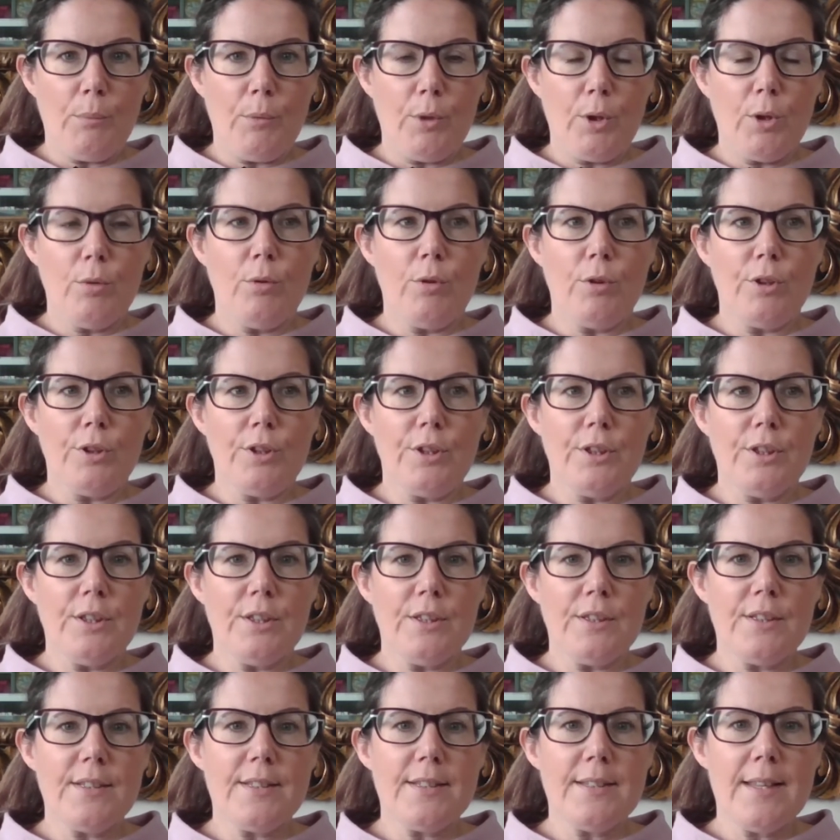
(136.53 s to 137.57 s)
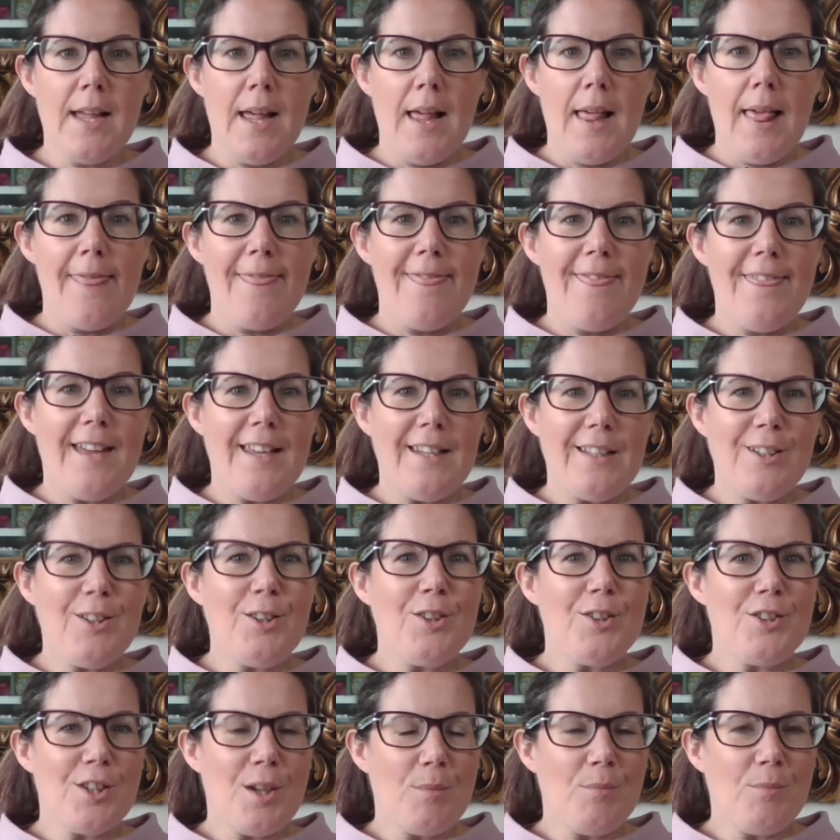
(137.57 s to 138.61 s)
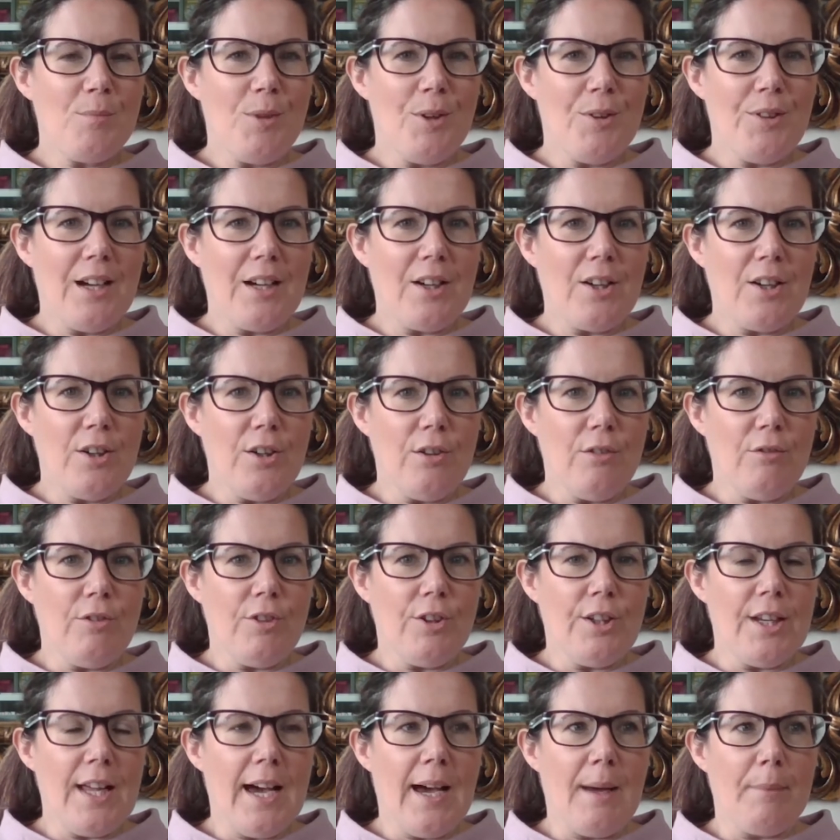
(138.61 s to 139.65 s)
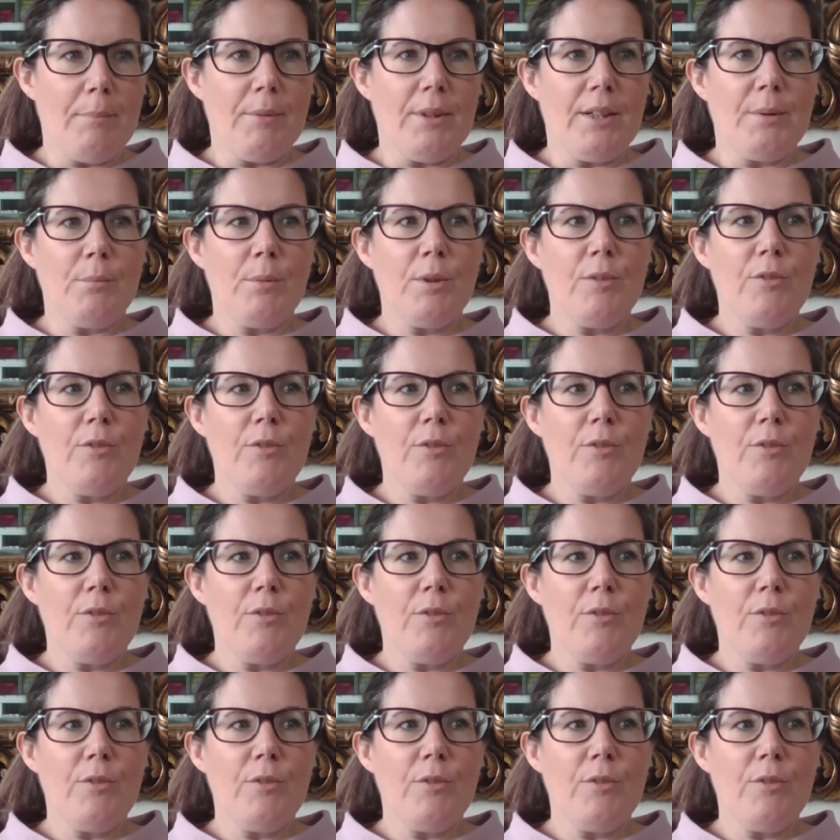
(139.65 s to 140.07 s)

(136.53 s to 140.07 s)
coordinates, then you don't want that colour run happening.